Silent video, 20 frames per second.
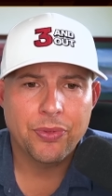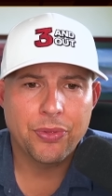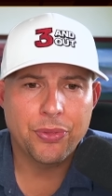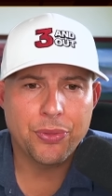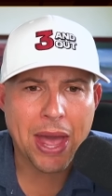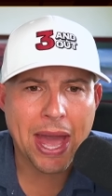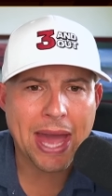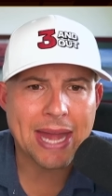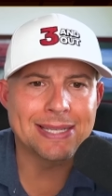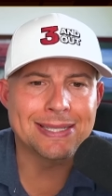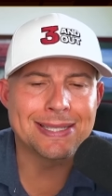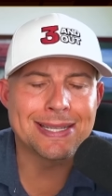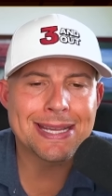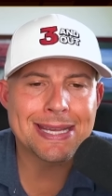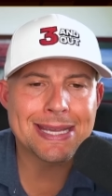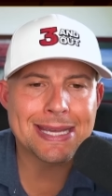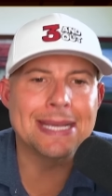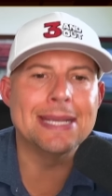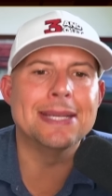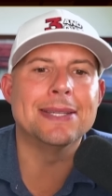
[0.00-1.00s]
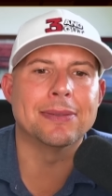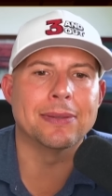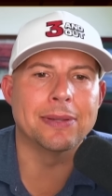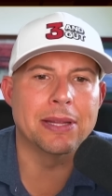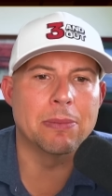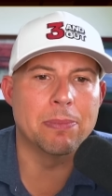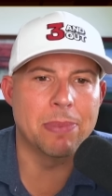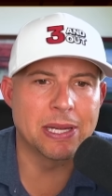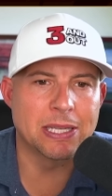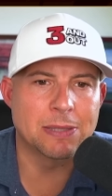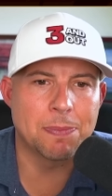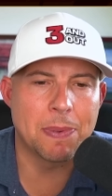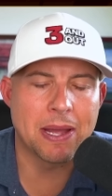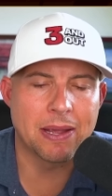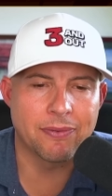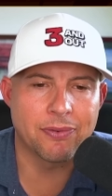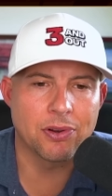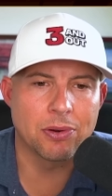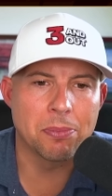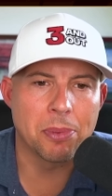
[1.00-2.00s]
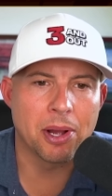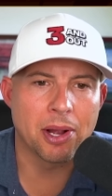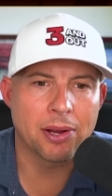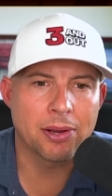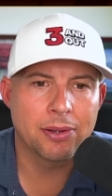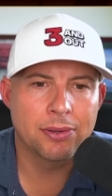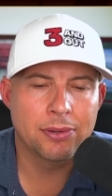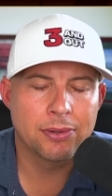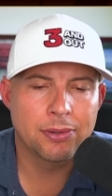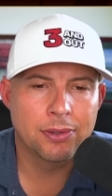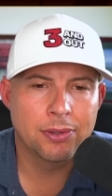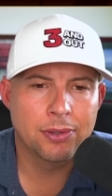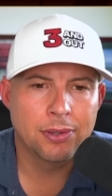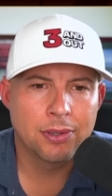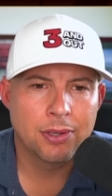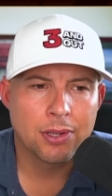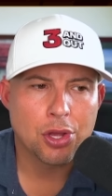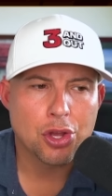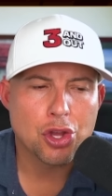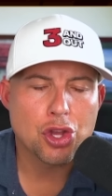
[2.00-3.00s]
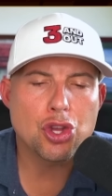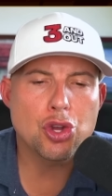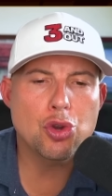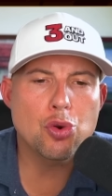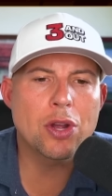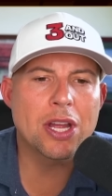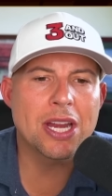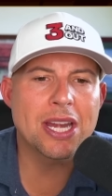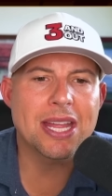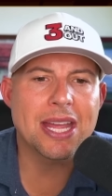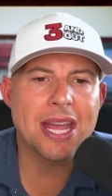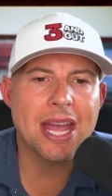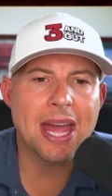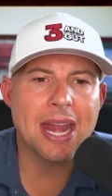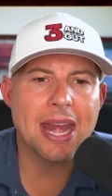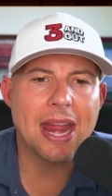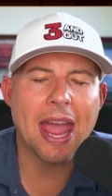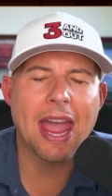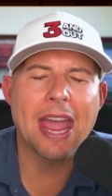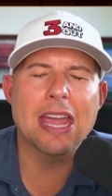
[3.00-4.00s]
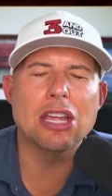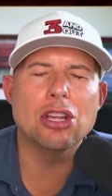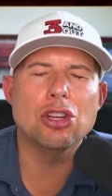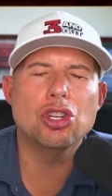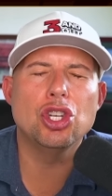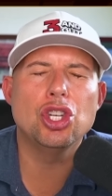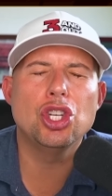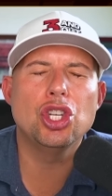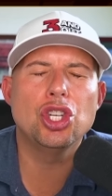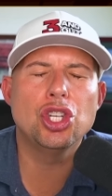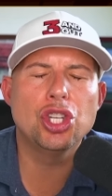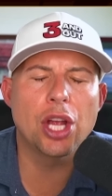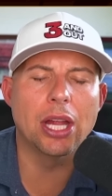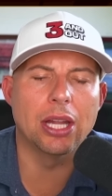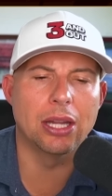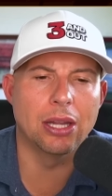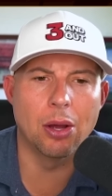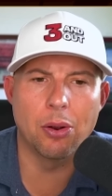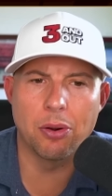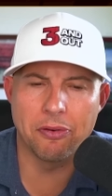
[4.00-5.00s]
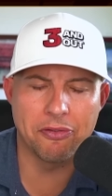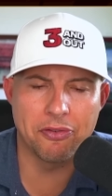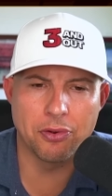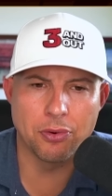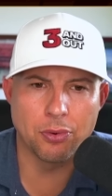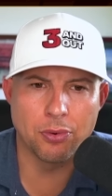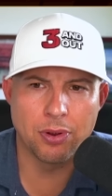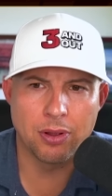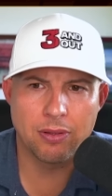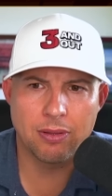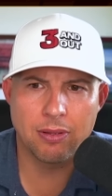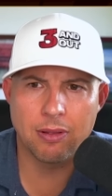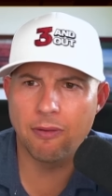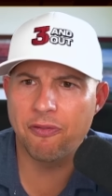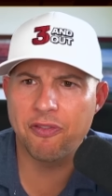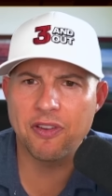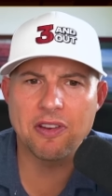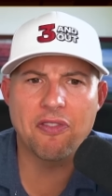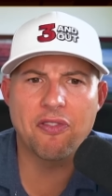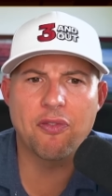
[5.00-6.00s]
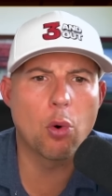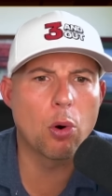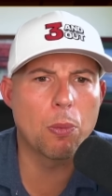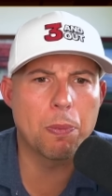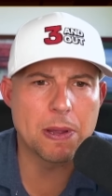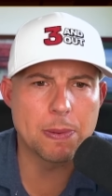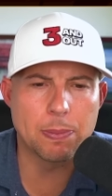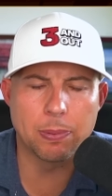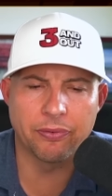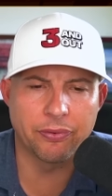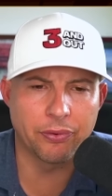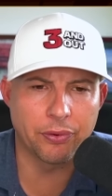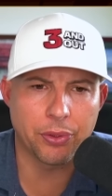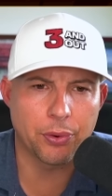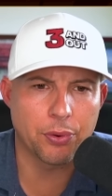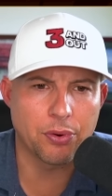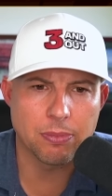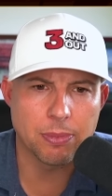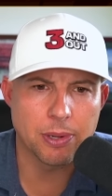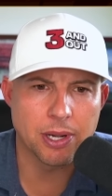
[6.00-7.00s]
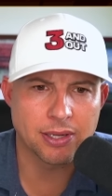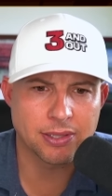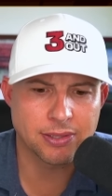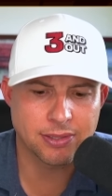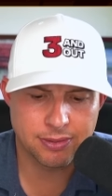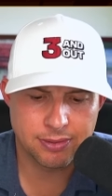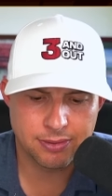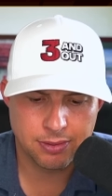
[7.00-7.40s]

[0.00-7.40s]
That is easily the best bang for your buck. You can get a shitload of food to feed four people for 30 bucks.